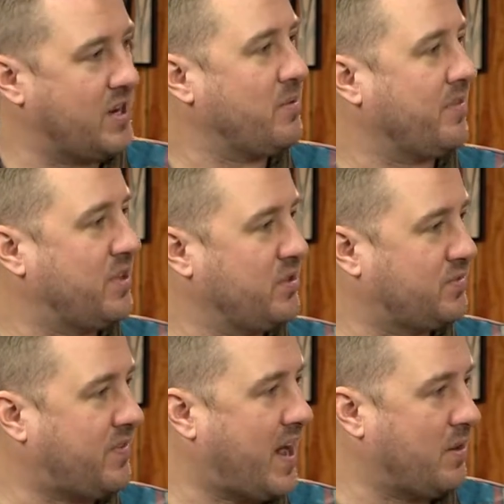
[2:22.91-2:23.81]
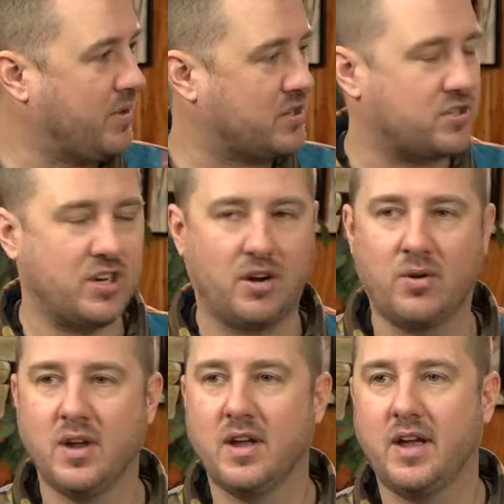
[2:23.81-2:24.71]
We have a huge fireworks show,
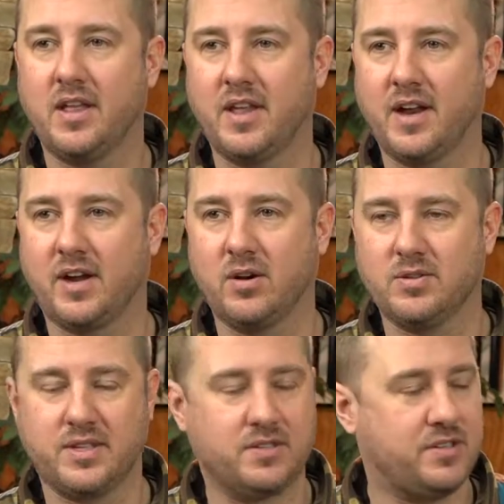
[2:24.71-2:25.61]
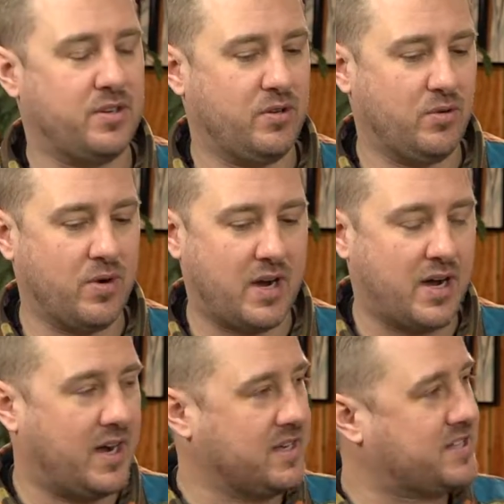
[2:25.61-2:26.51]
and then it goes into
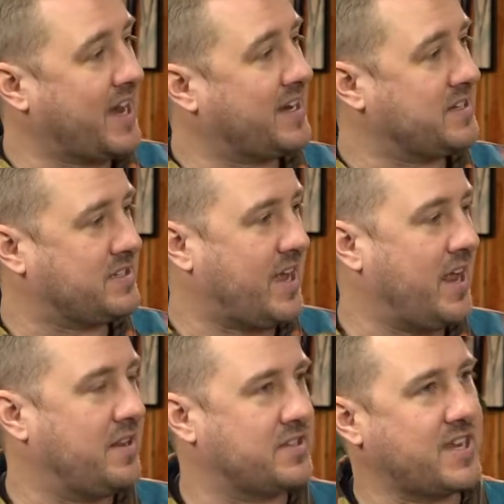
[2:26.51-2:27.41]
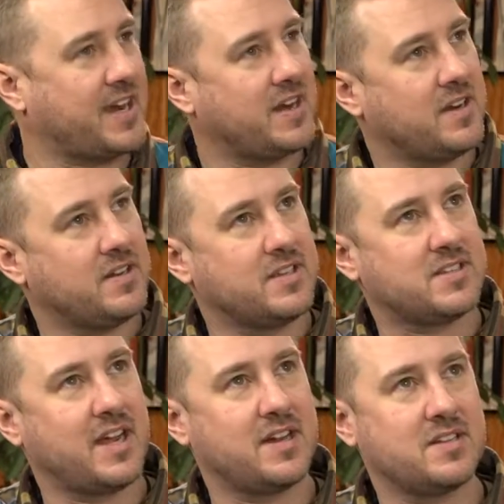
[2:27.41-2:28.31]
a second set. And the
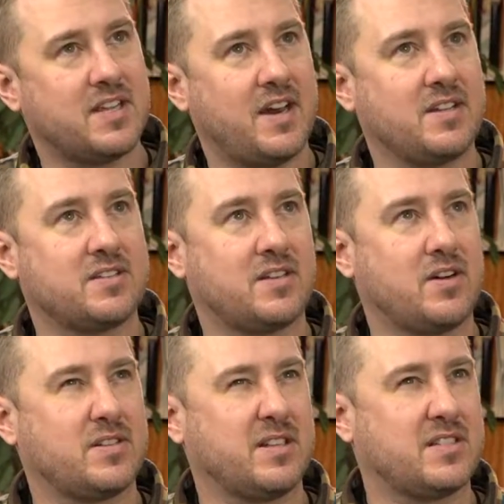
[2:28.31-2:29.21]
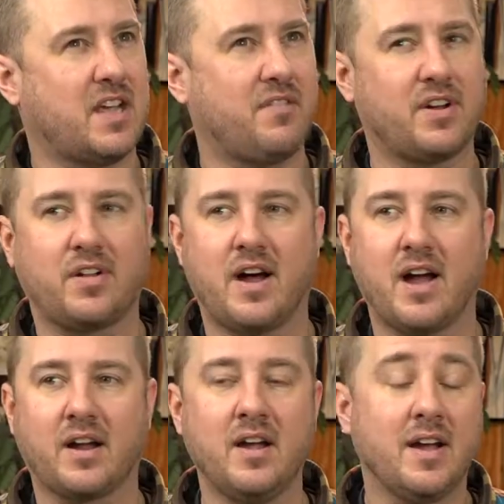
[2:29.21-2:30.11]
second set starts at 7
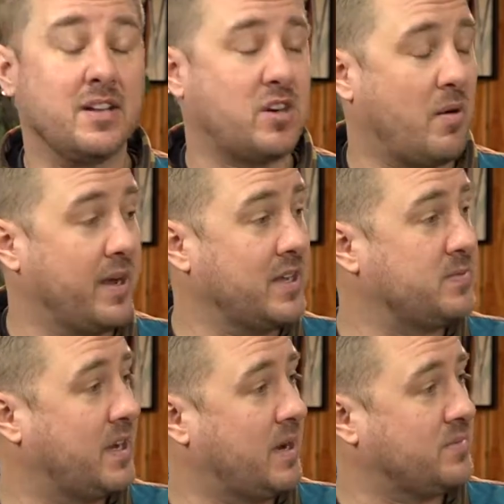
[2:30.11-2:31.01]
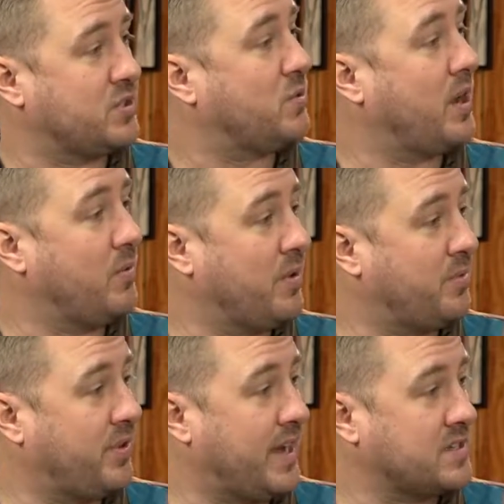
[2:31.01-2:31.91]
o'clock, and Ptarmigan's becomes a 21
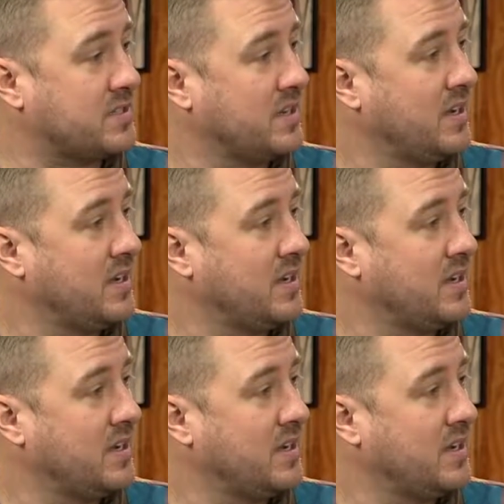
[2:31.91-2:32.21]
plus.